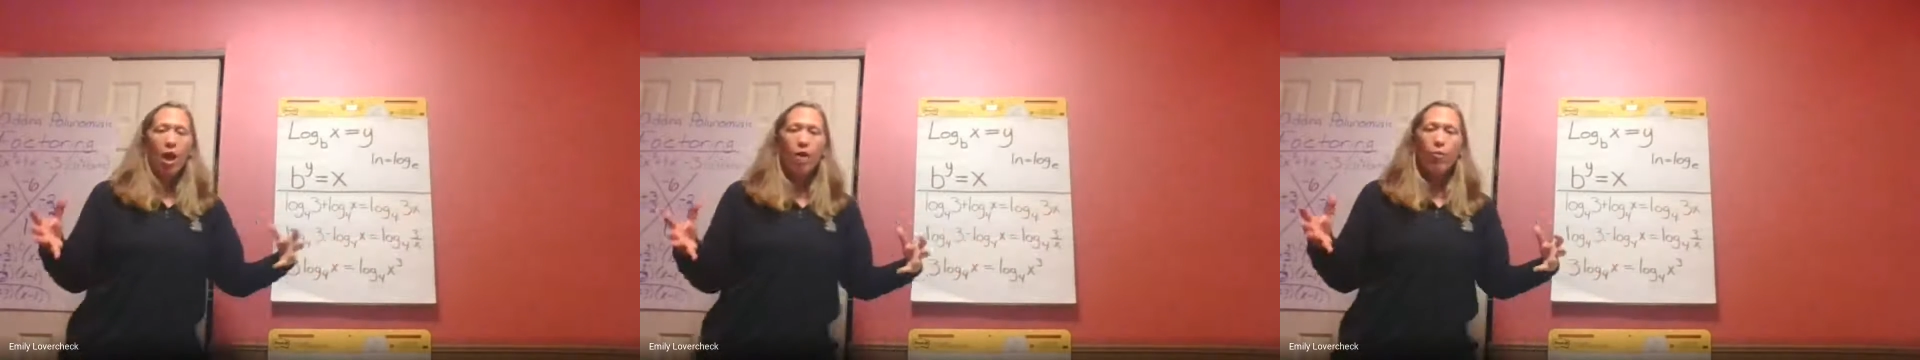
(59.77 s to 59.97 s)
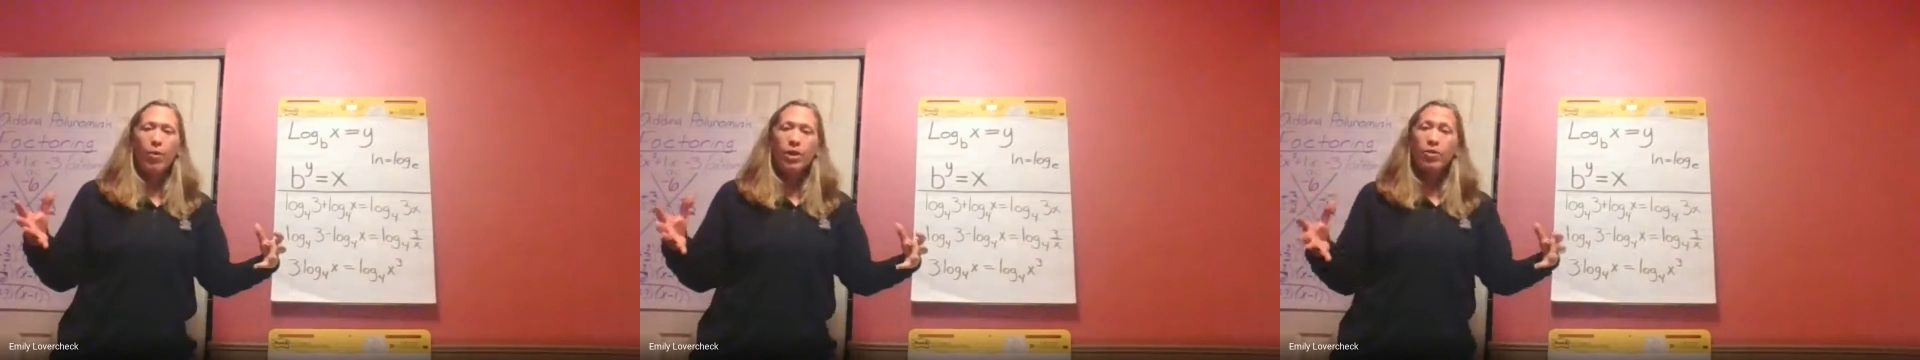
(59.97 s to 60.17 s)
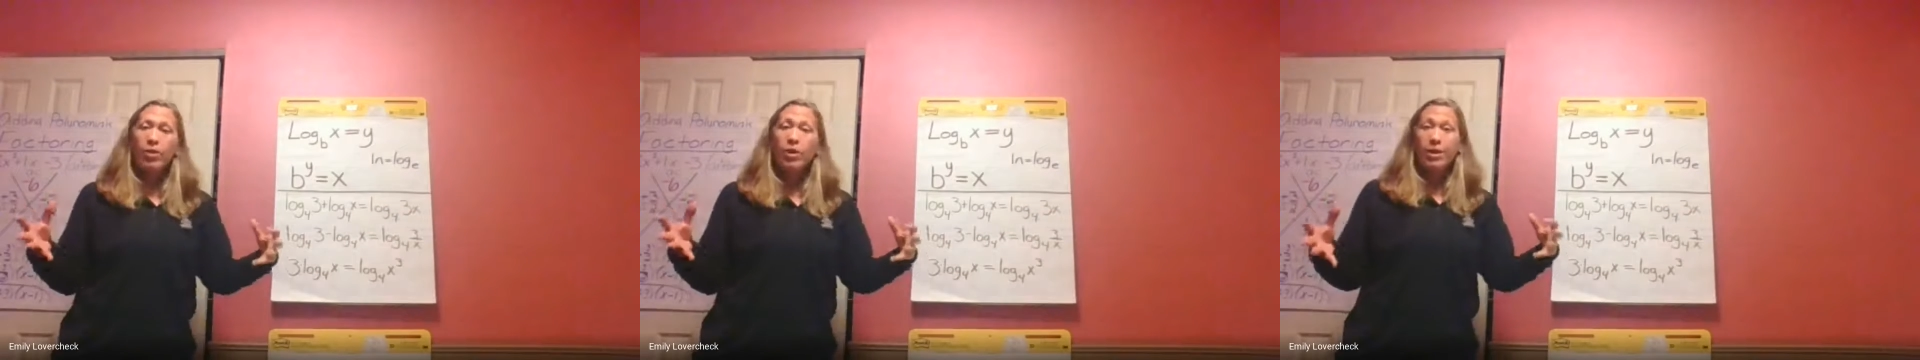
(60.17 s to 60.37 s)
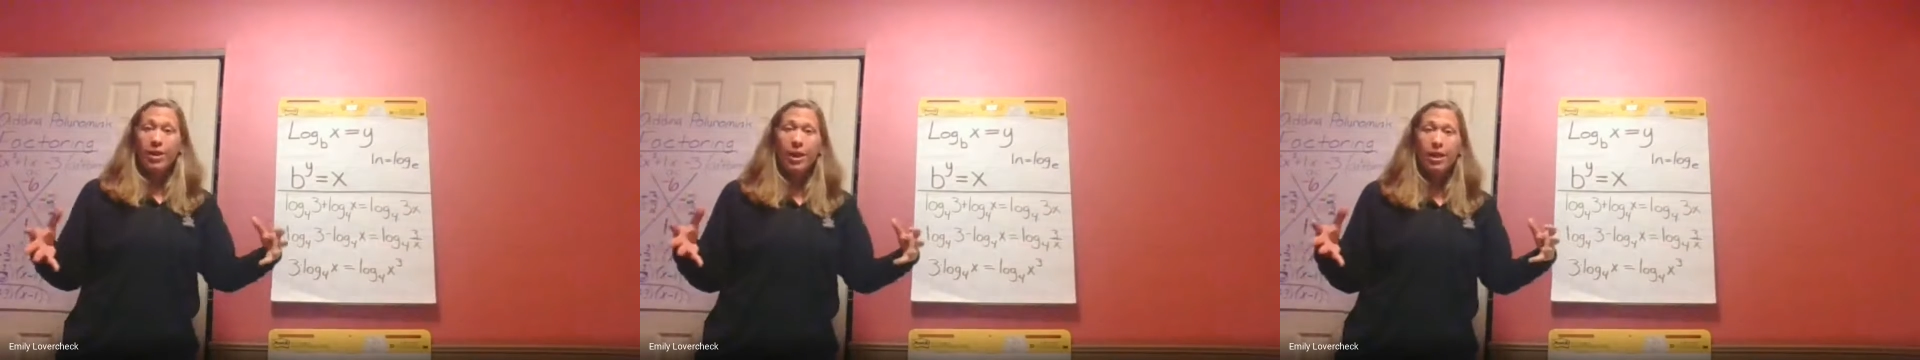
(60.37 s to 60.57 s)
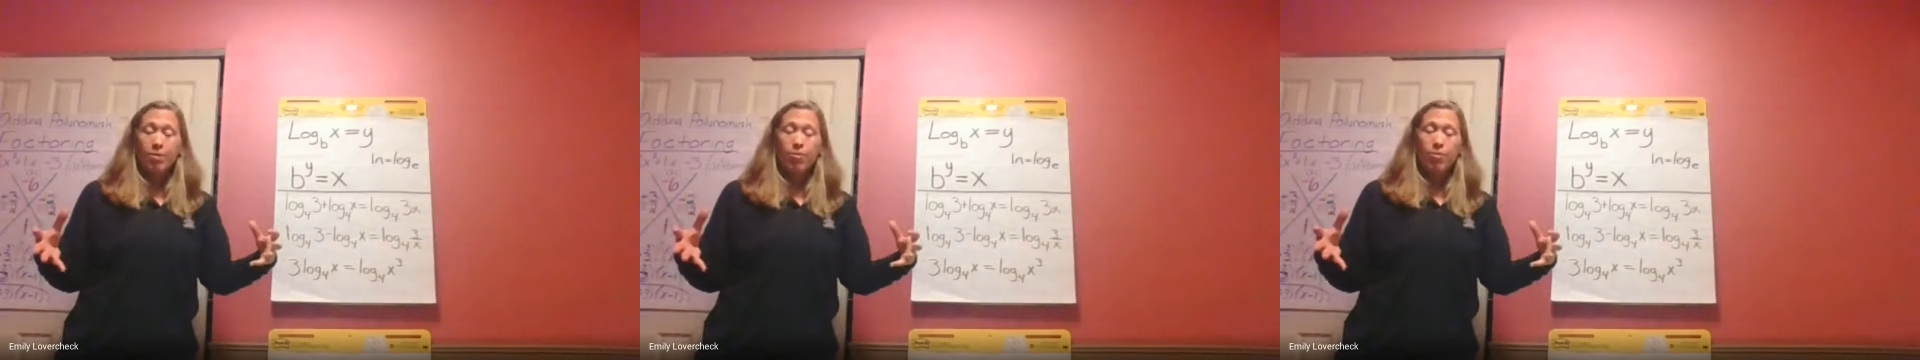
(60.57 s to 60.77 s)
And when you
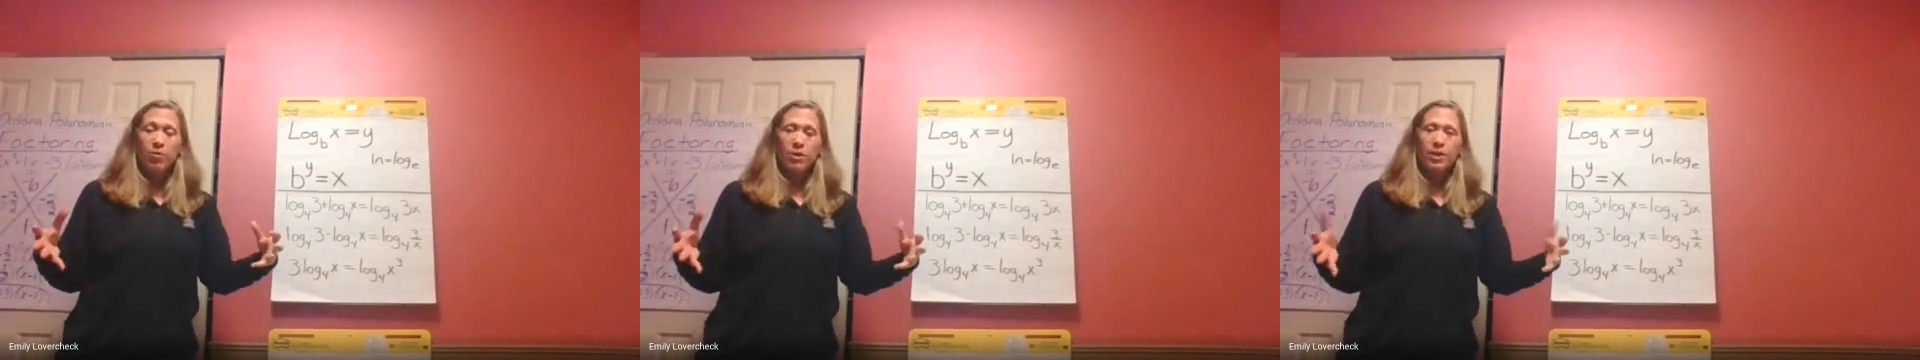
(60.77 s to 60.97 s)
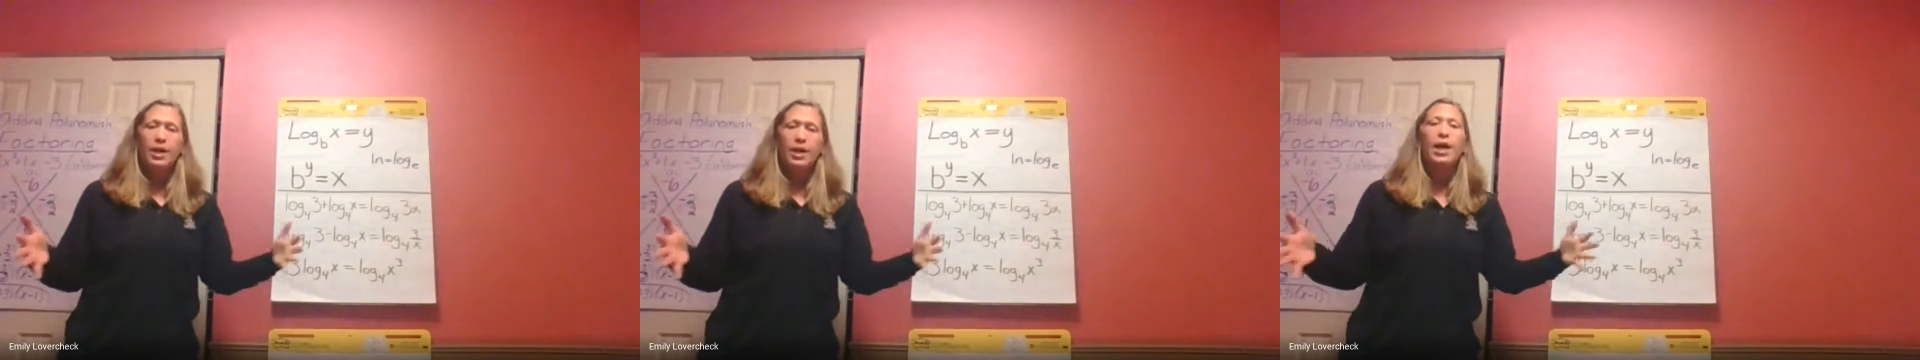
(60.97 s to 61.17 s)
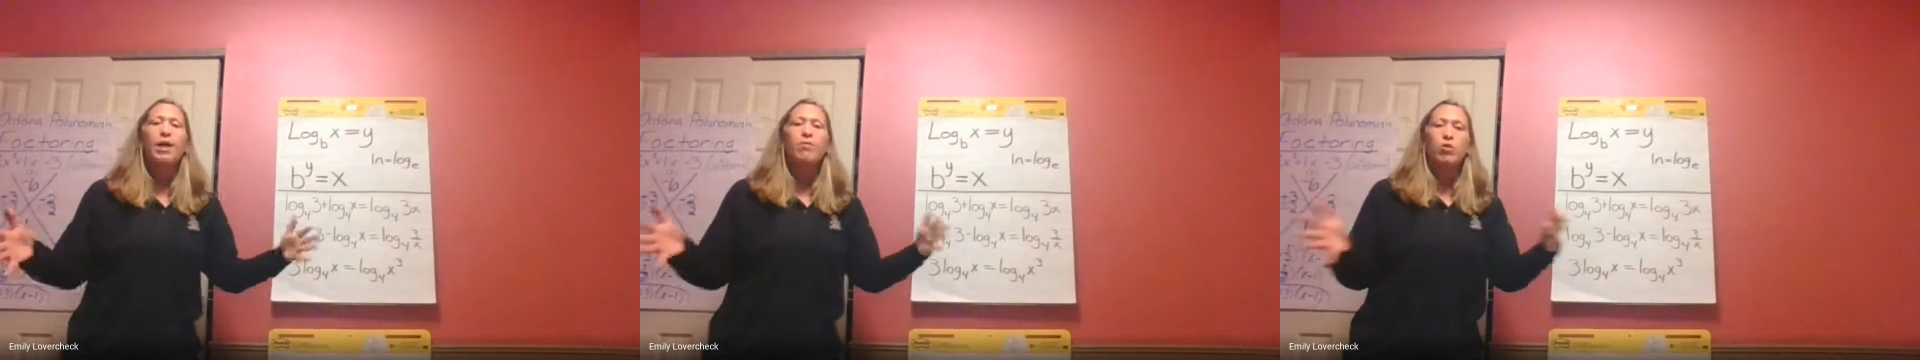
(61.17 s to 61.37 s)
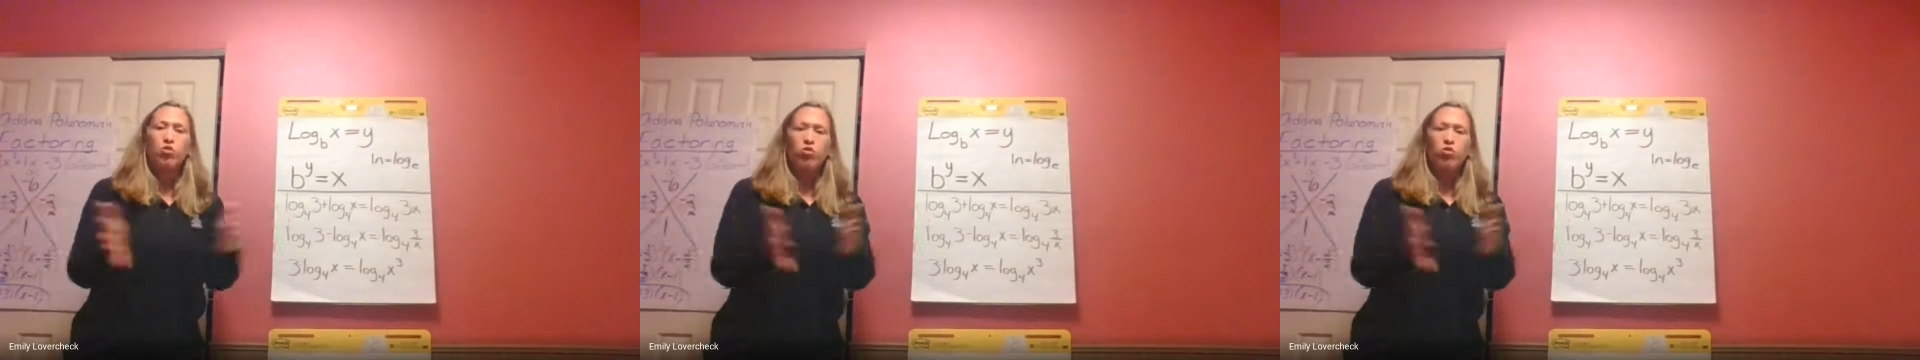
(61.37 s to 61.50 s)
condense, most of the time you